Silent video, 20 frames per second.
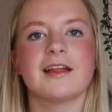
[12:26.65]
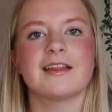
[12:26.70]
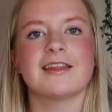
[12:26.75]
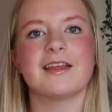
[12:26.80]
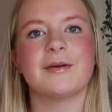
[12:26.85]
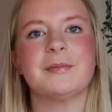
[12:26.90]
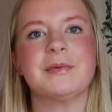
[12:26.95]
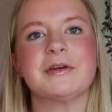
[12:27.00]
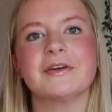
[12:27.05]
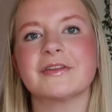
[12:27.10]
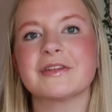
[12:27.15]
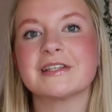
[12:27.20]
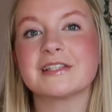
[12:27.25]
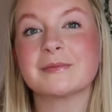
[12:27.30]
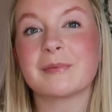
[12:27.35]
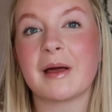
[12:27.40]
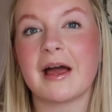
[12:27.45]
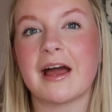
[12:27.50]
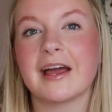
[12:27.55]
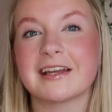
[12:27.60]
Then we got this
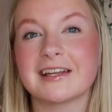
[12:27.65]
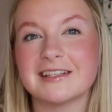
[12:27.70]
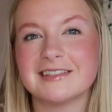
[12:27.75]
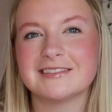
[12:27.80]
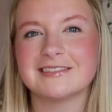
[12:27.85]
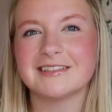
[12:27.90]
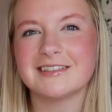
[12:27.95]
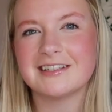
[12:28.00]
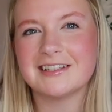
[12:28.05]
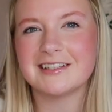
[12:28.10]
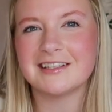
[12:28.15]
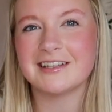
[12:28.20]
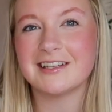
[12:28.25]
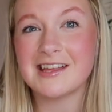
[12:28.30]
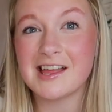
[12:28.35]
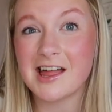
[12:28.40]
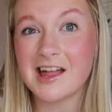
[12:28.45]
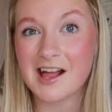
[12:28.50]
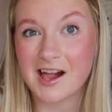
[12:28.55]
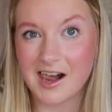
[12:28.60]
bag and
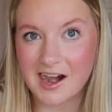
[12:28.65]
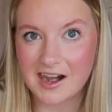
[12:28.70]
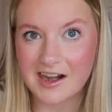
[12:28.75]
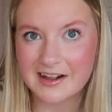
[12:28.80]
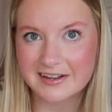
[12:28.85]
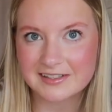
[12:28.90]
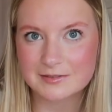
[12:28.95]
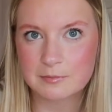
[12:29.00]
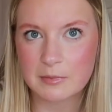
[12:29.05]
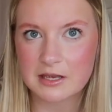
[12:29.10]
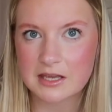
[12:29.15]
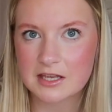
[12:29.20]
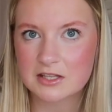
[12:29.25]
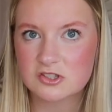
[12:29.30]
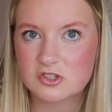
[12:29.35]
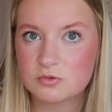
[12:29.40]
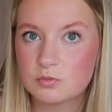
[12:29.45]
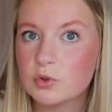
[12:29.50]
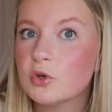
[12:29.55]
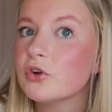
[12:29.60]
it's making
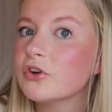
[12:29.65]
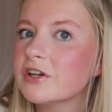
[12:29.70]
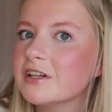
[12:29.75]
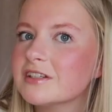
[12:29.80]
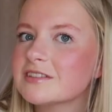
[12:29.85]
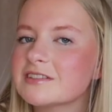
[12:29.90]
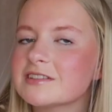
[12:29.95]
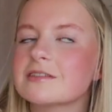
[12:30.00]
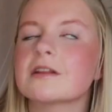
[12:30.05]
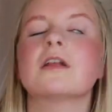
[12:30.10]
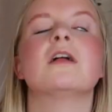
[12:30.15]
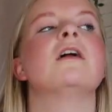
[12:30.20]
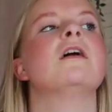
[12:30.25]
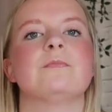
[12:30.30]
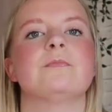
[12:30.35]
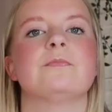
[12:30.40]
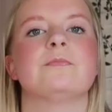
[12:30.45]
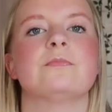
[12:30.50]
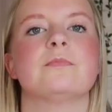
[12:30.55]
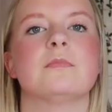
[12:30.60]
some noise.
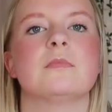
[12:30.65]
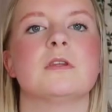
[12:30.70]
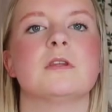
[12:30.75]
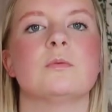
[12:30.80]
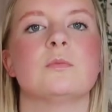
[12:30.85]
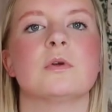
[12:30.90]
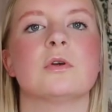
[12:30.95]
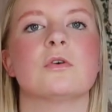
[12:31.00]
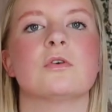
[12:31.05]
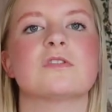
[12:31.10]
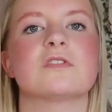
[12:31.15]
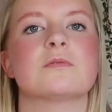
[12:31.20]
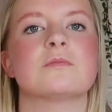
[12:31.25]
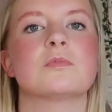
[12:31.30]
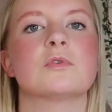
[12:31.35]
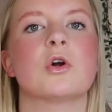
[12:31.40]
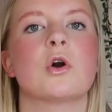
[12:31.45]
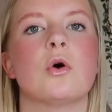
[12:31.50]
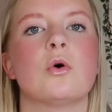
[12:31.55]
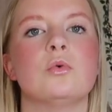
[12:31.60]
We got
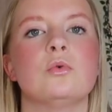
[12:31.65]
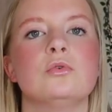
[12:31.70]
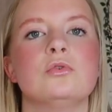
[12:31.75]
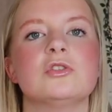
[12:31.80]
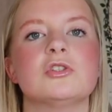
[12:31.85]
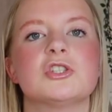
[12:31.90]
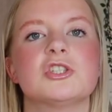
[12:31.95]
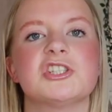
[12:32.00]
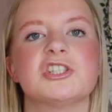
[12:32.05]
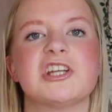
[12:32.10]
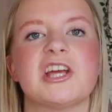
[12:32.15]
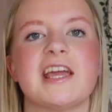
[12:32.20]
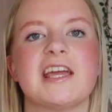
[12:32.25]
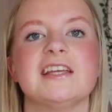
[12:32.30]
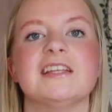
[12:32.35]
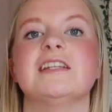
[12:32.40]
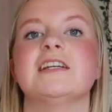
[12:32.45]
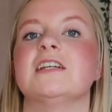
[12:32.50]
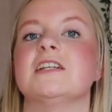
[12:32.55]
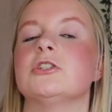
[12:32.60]
some gold
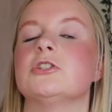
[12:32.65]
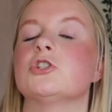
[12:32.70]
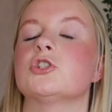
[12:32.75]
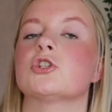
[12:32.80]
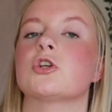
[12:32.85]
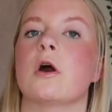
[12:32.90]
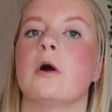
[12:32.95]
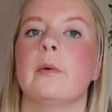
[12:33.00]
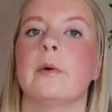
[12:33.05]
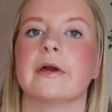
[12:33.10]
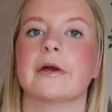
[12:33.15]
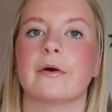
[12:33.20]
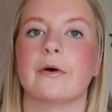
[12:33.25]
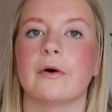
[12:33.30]
chainage going